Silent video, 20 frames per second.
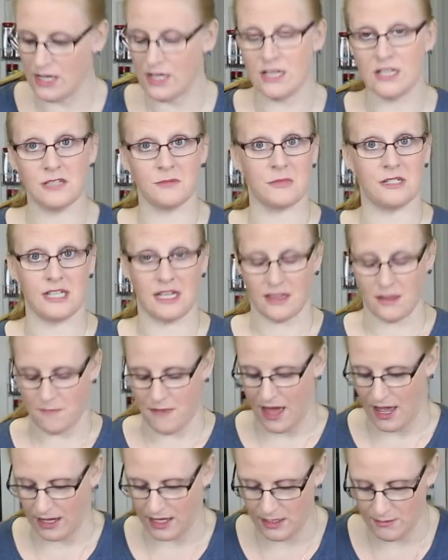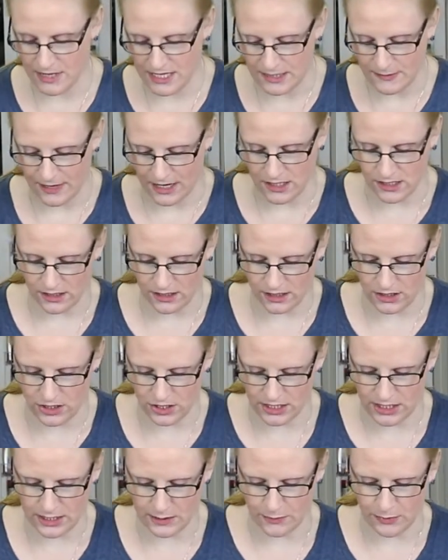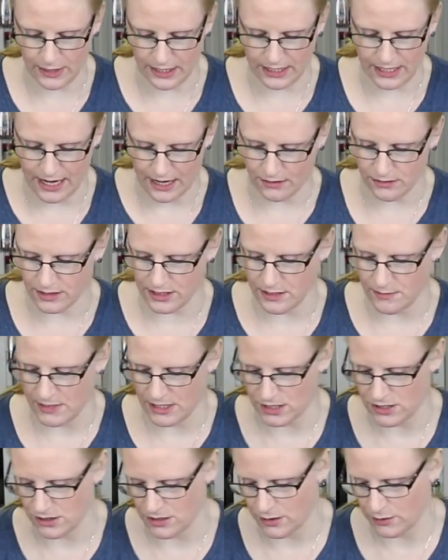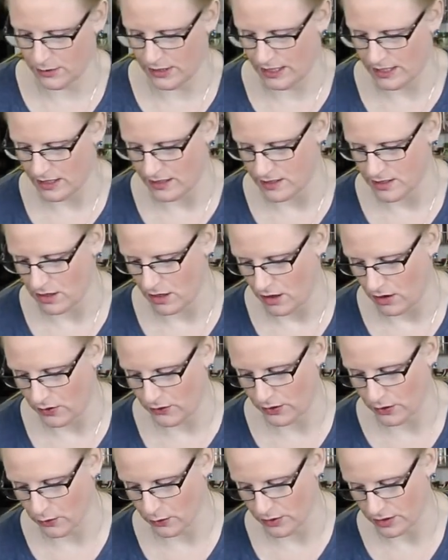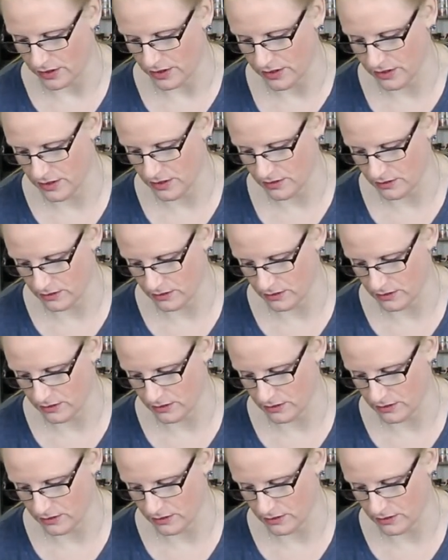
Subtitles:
I'm going to take the back end of my spatula and just spread it out to make sure that we get into all the corners.